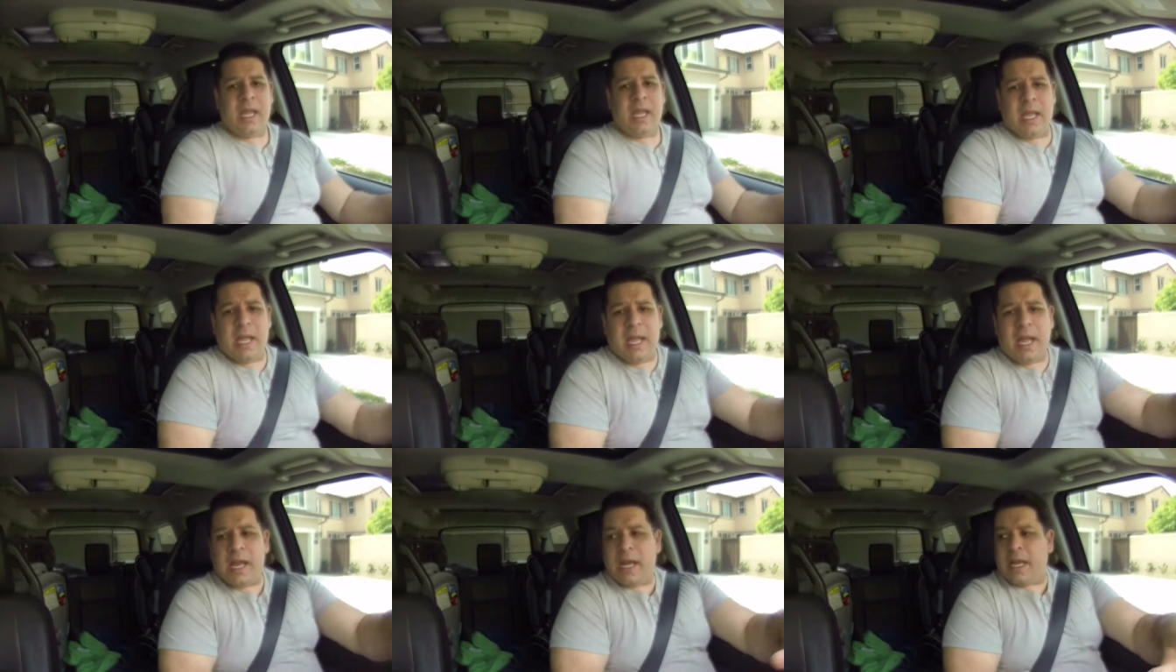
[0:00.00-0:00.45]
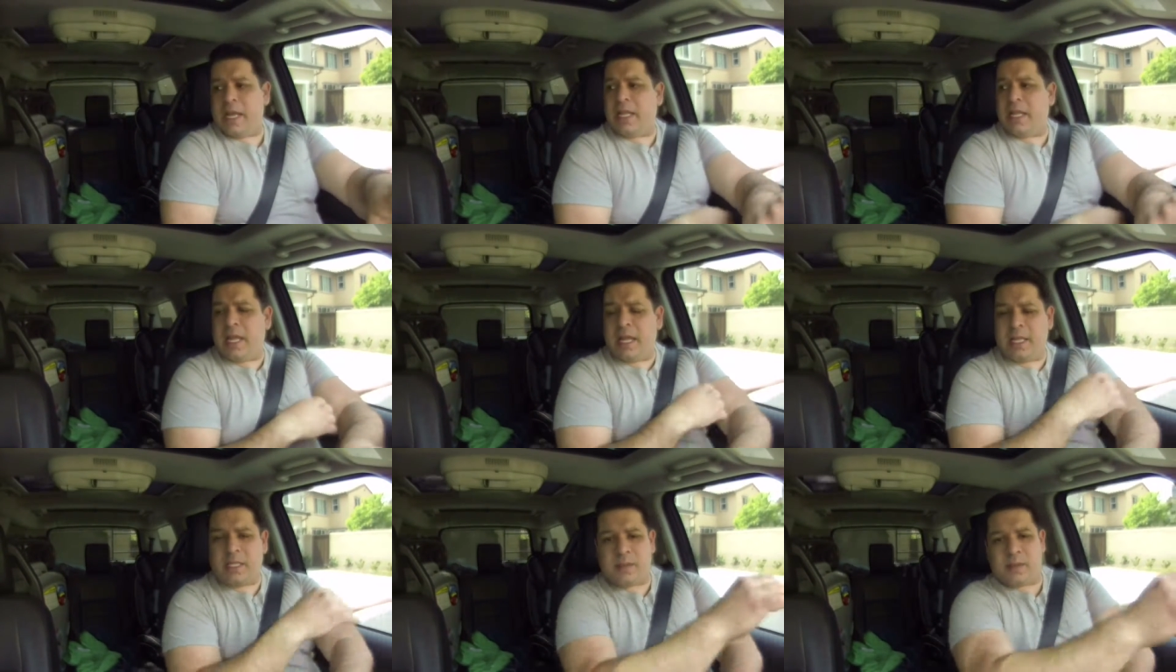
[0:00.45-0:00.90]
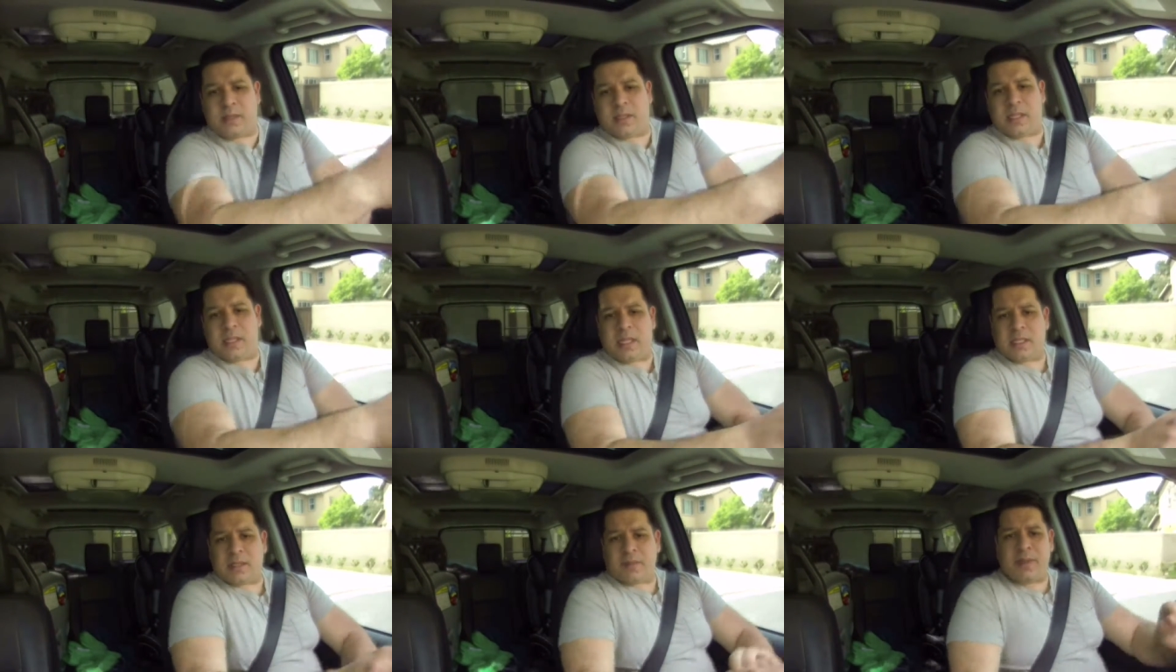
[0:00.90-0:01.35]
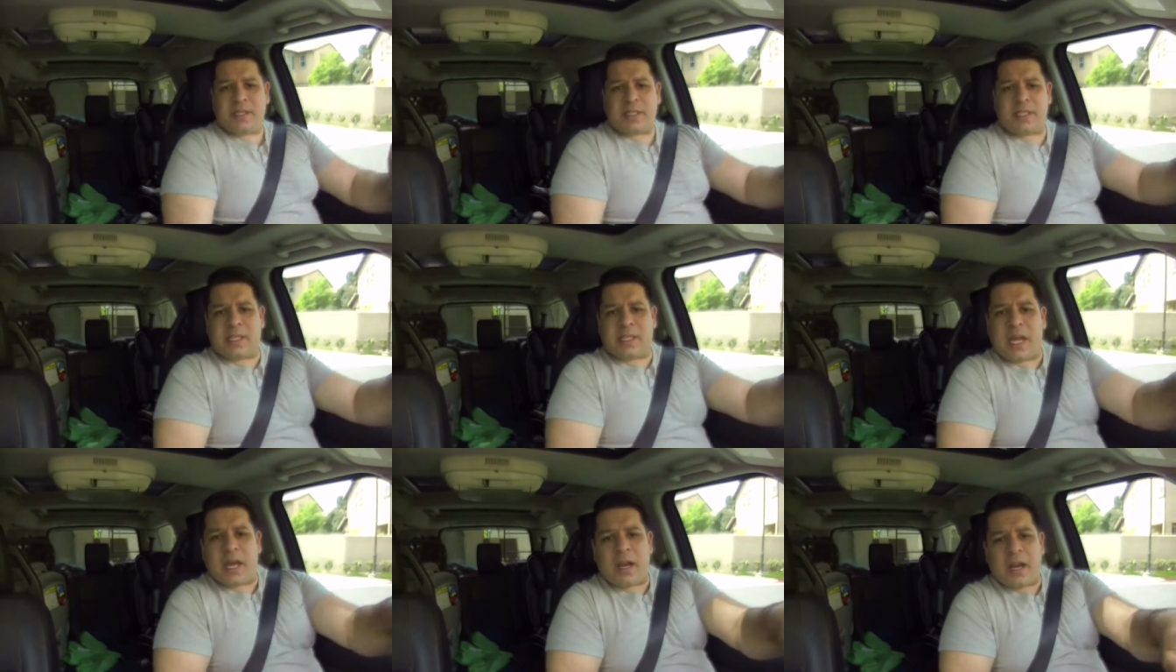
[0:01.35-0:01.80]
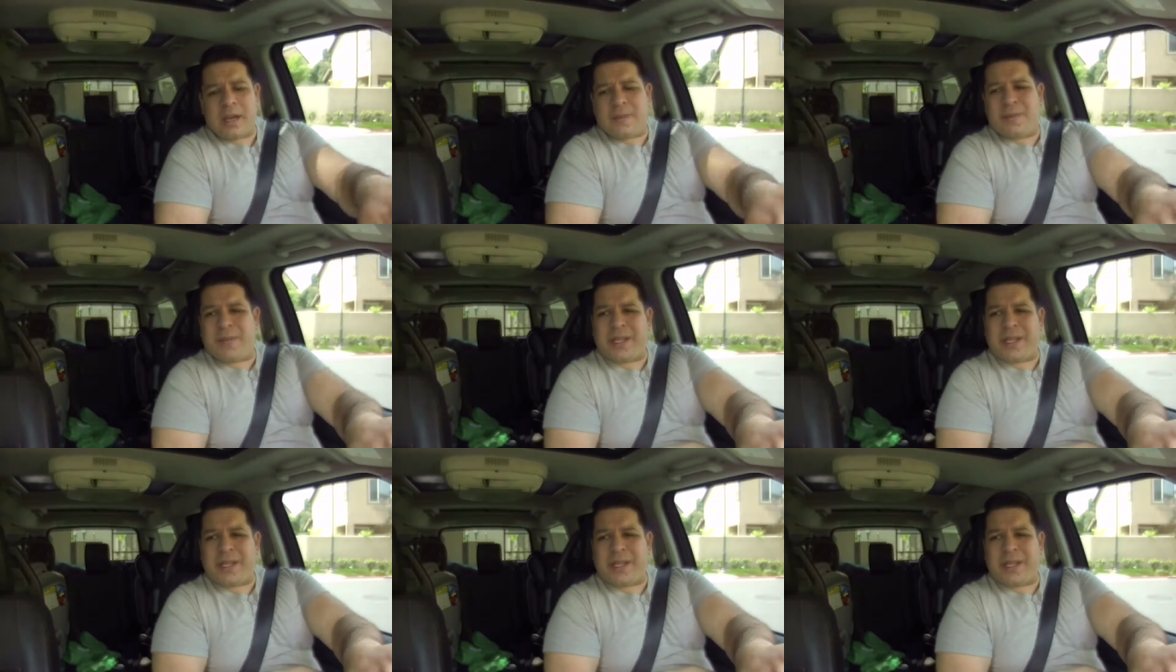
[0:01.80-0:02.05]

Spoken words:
and it's a bit scary,